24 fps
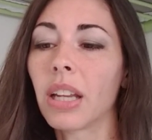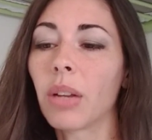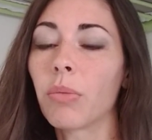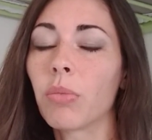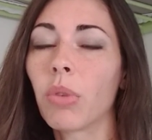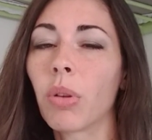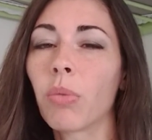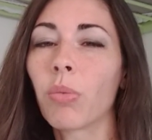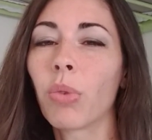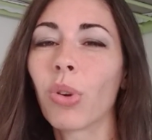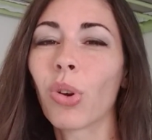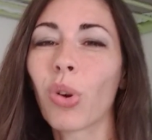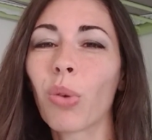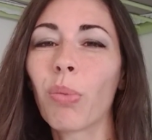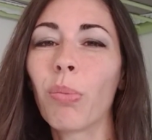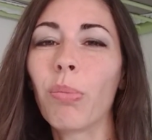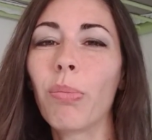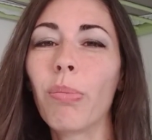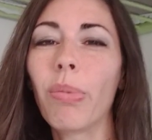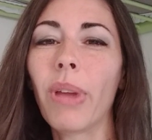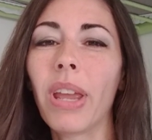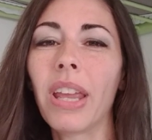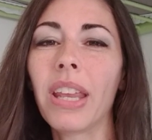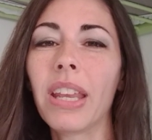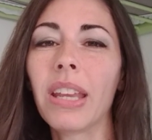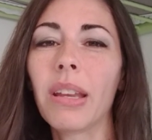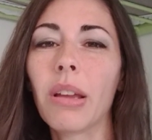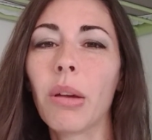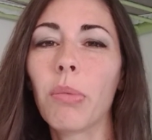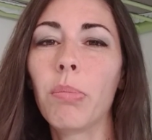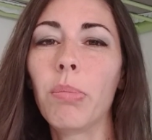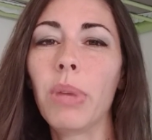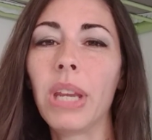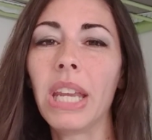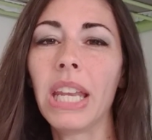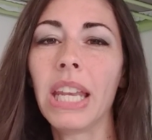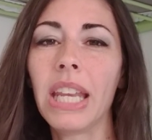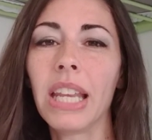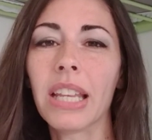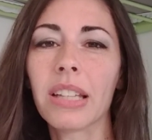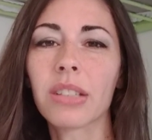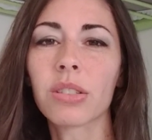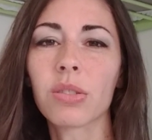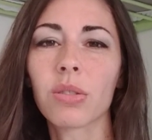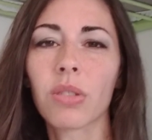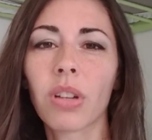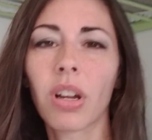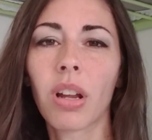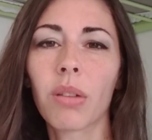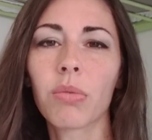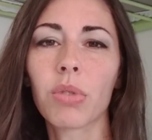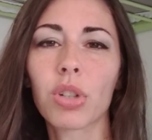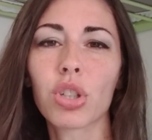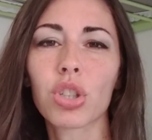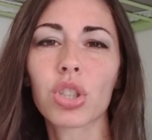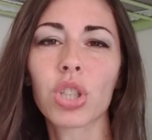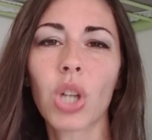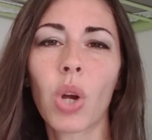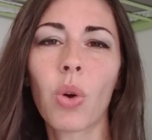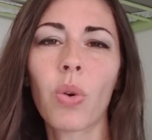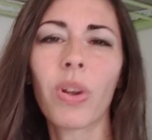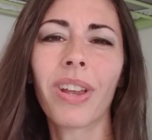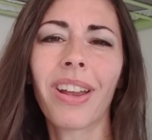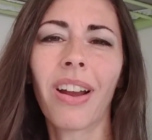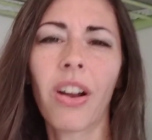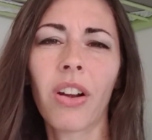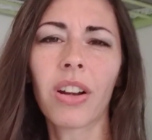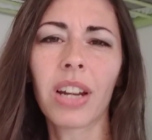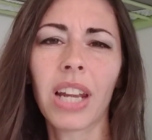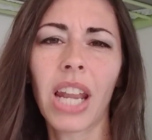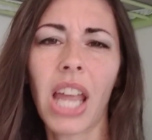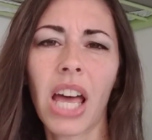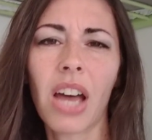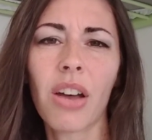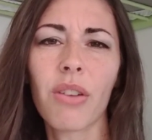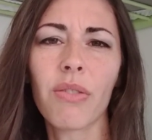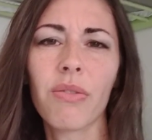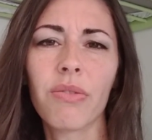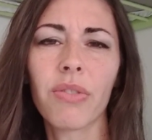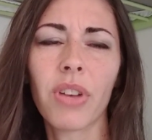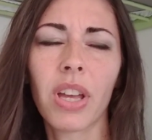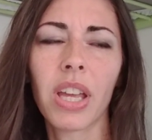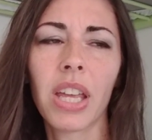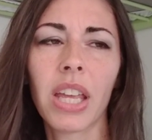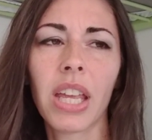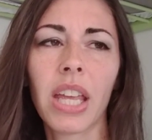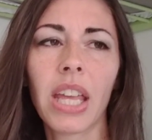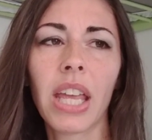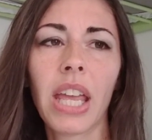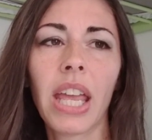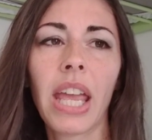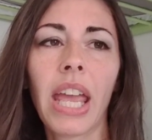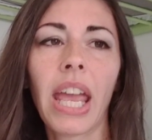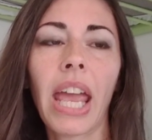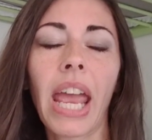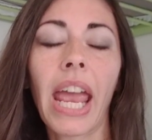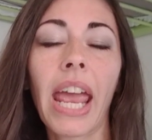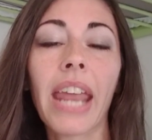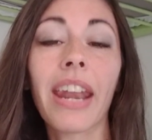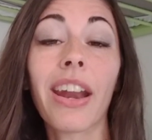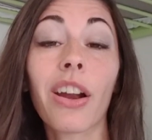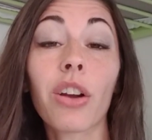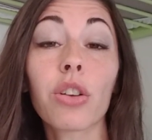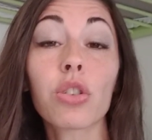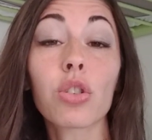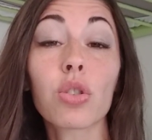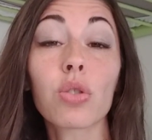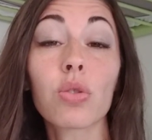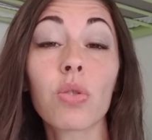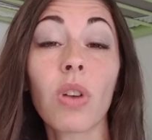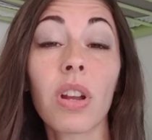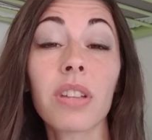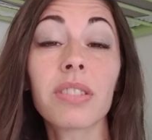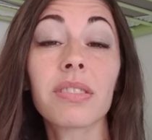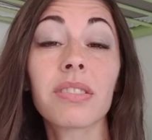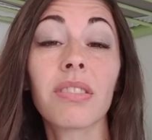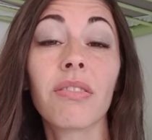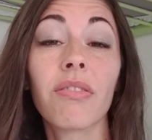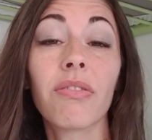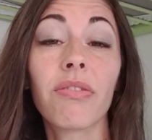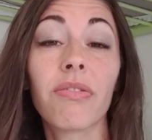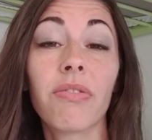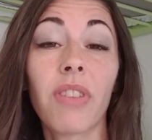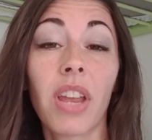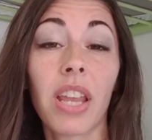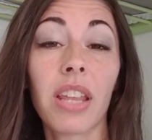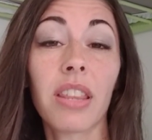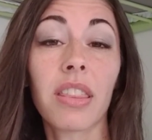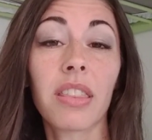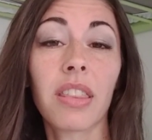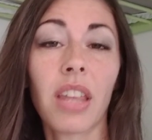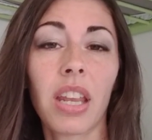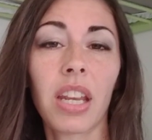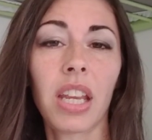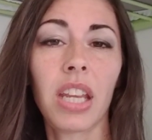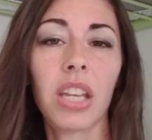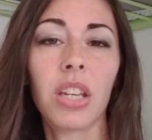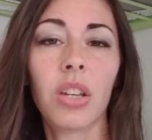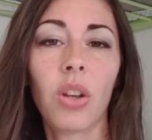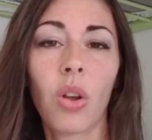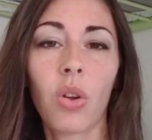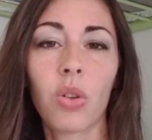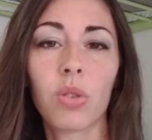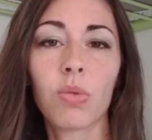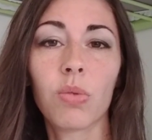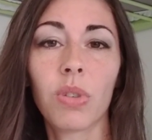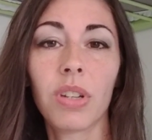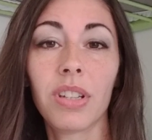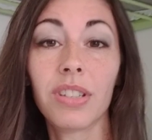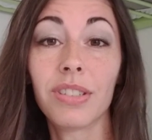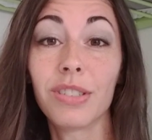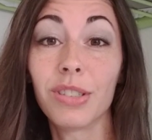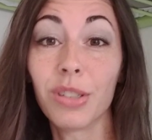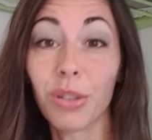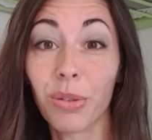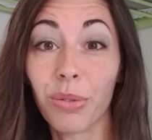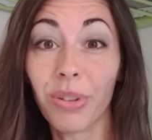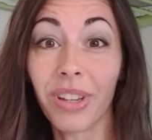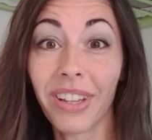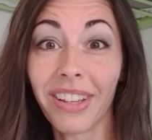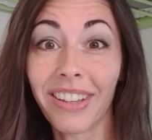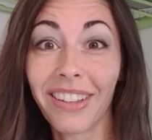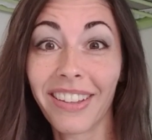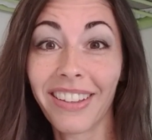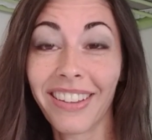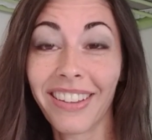And when we are obedient to God, we're showing our love and our trust and faith that He knows what He's doing.